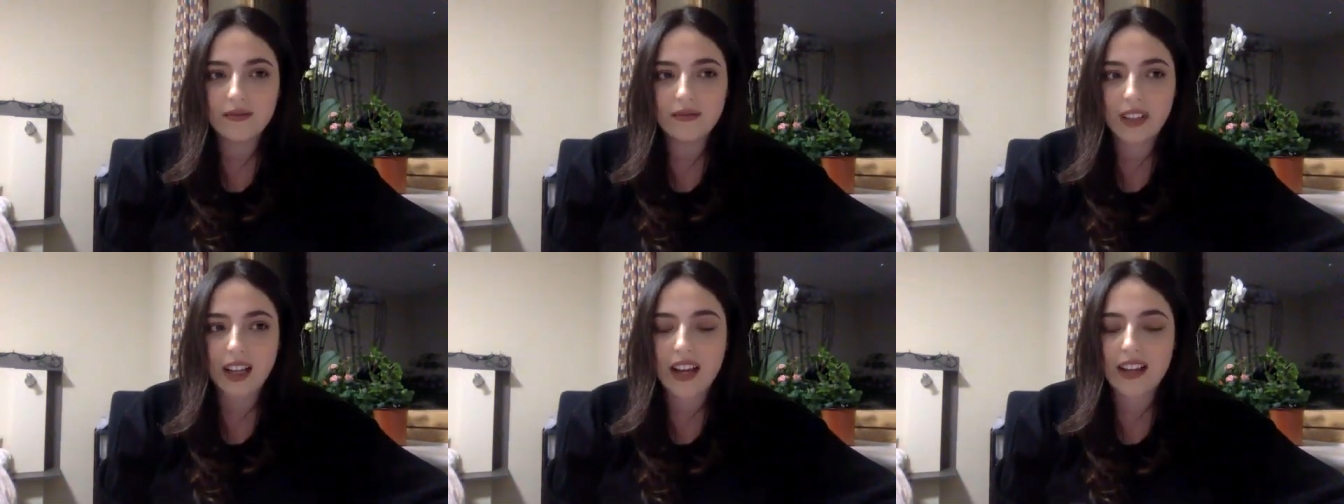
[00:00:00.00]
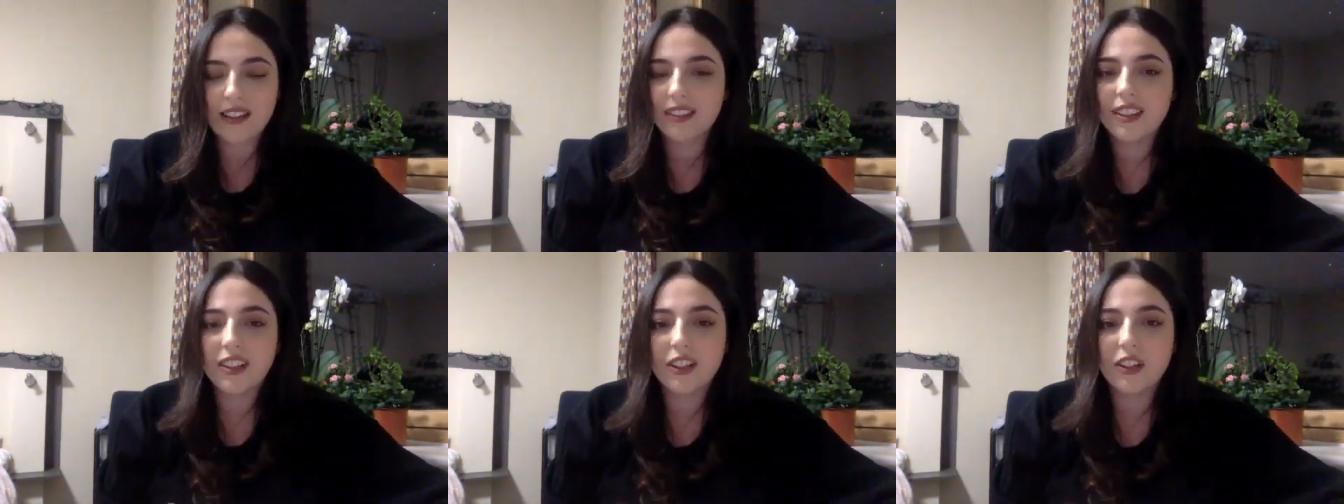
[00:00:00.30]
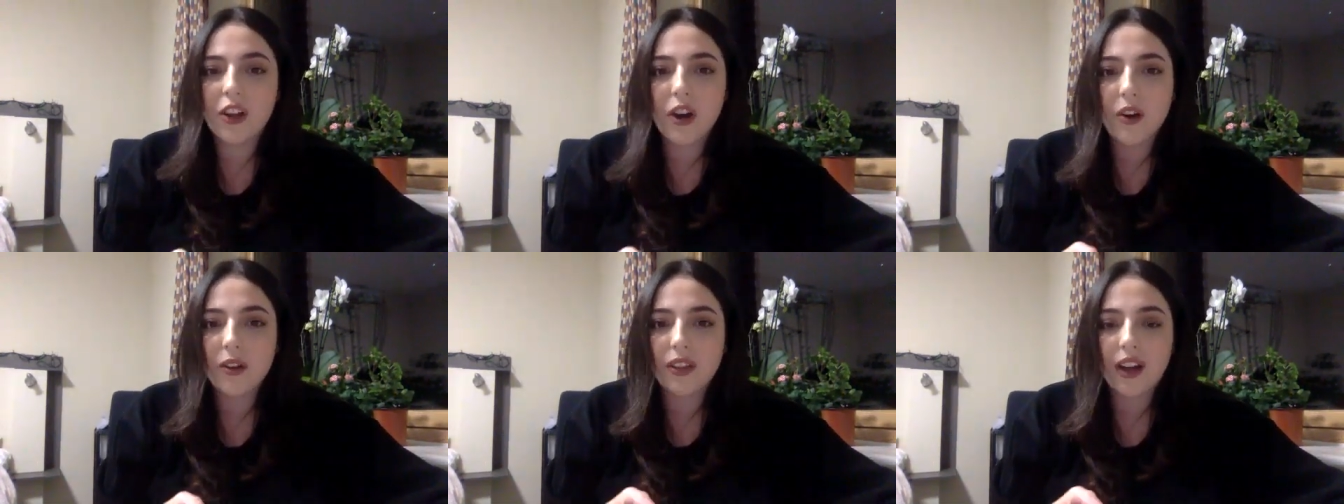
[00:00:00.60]
I didn't
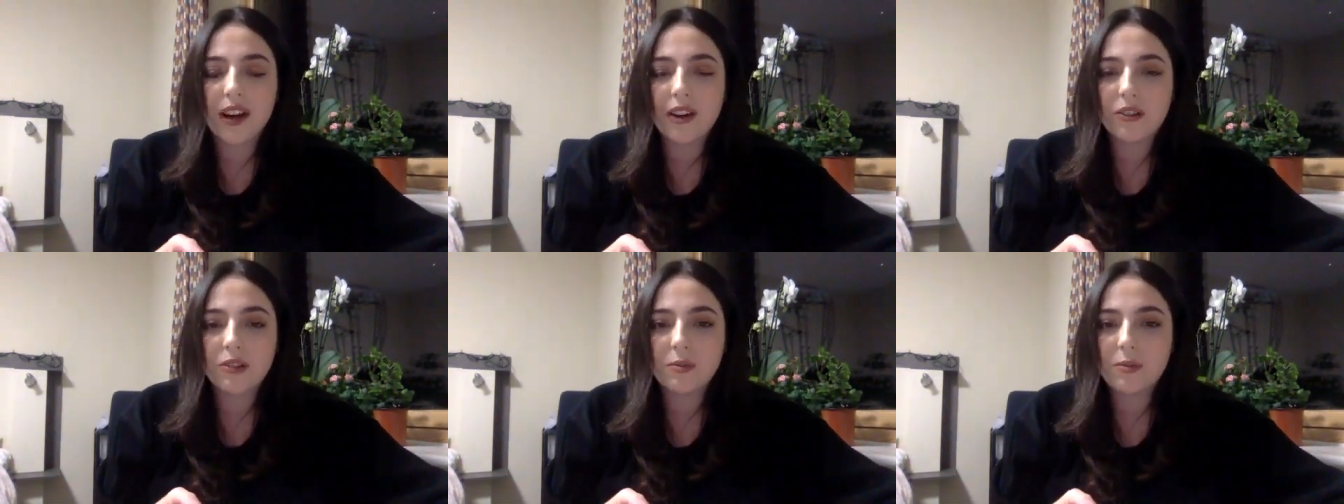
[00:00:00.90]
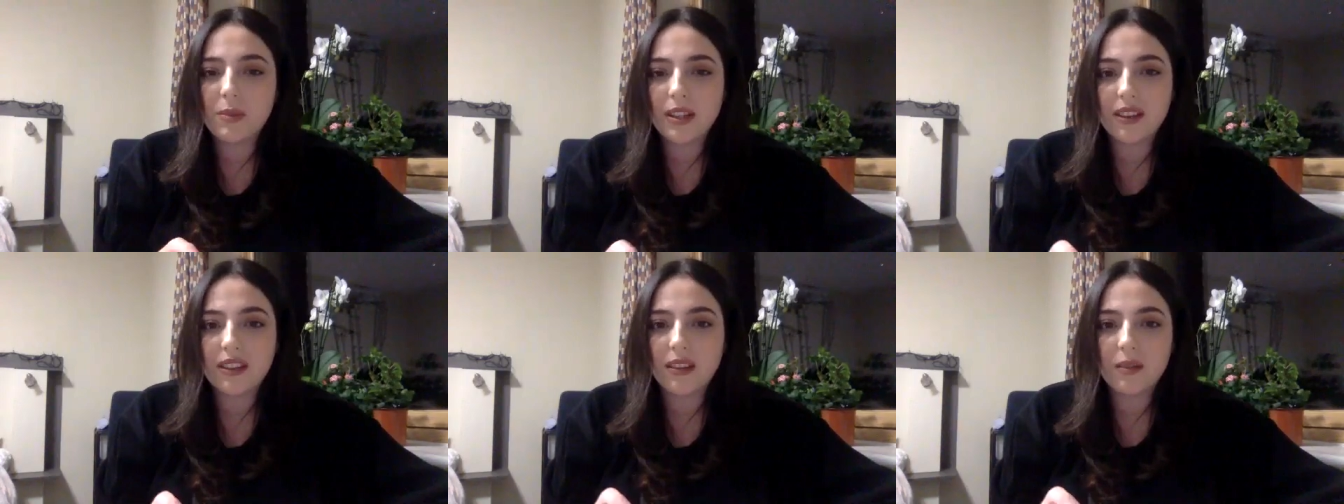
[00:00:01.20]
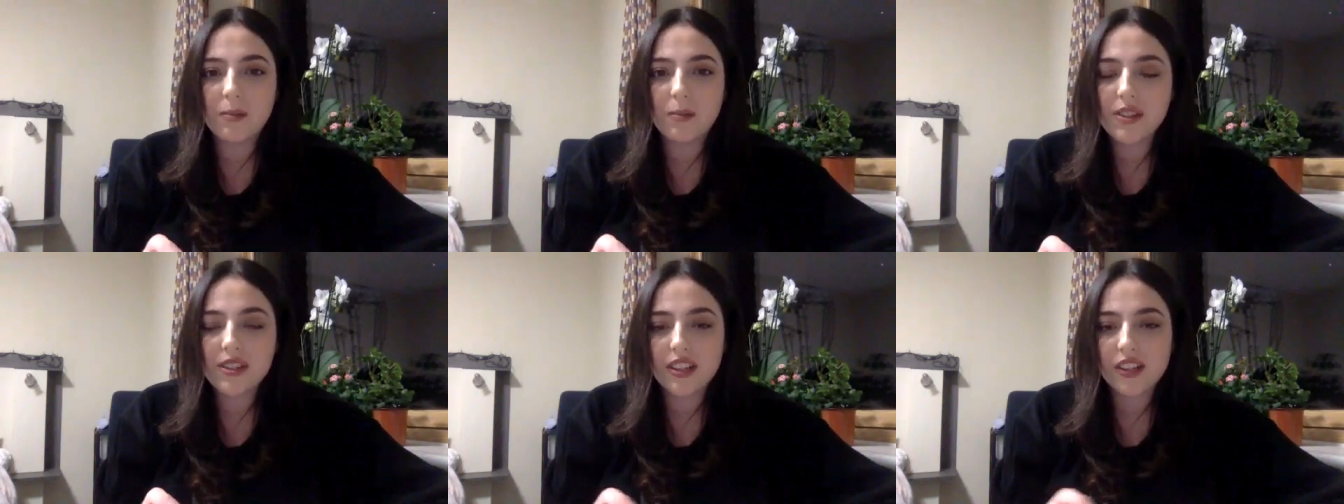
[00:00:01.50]
know that I would be in the
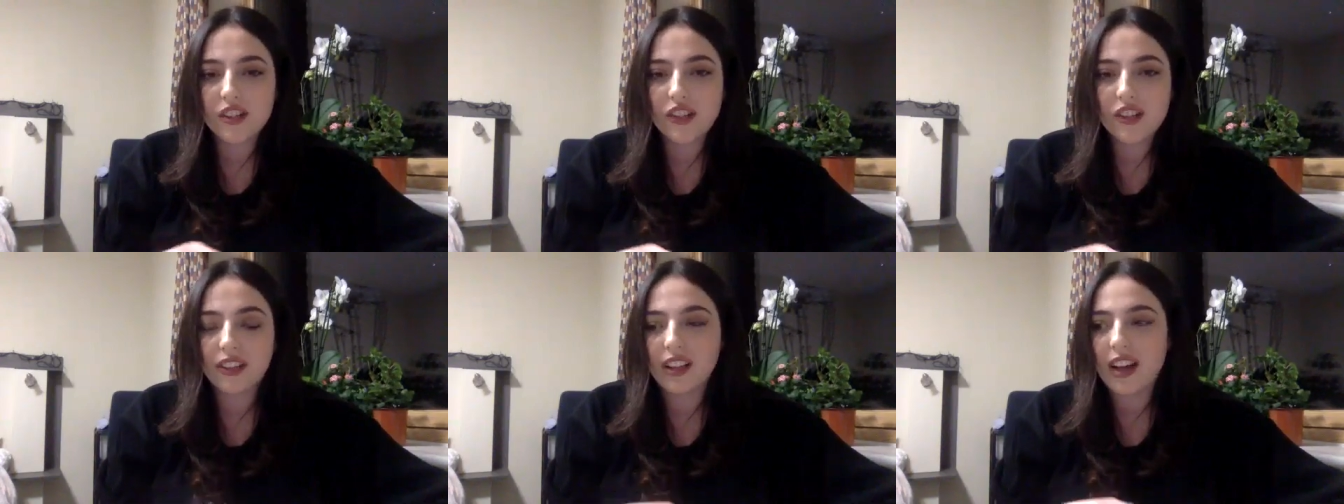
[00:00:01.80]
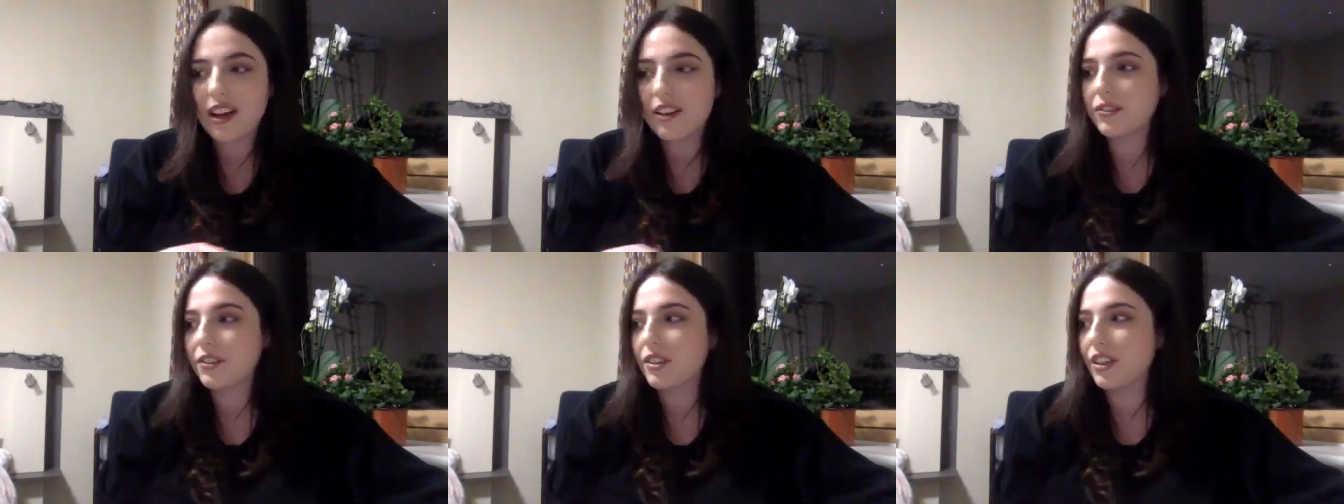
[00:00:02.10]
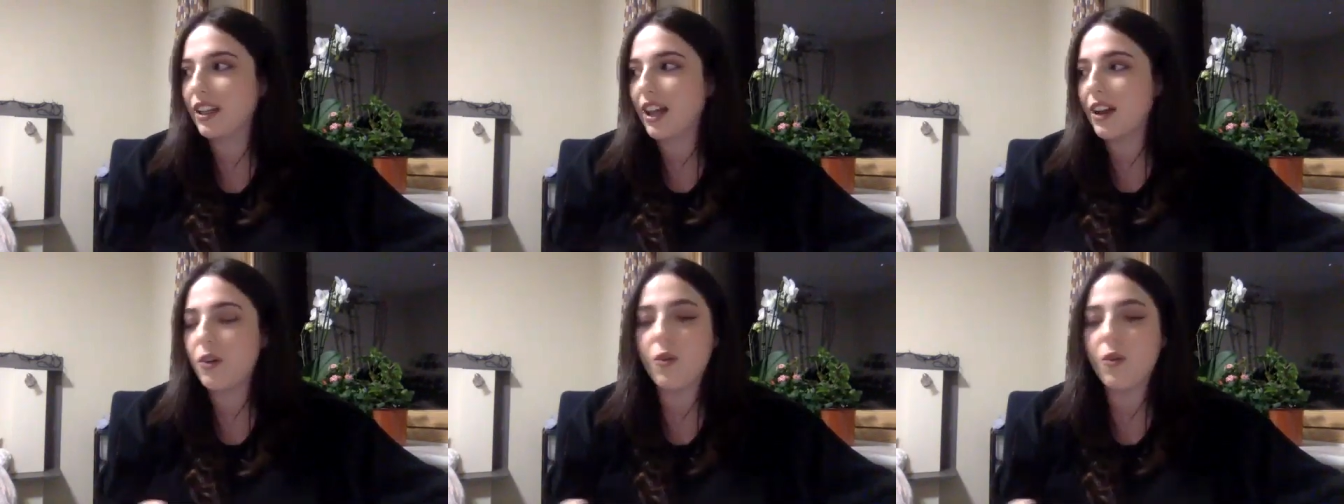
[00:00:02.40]
position to have to like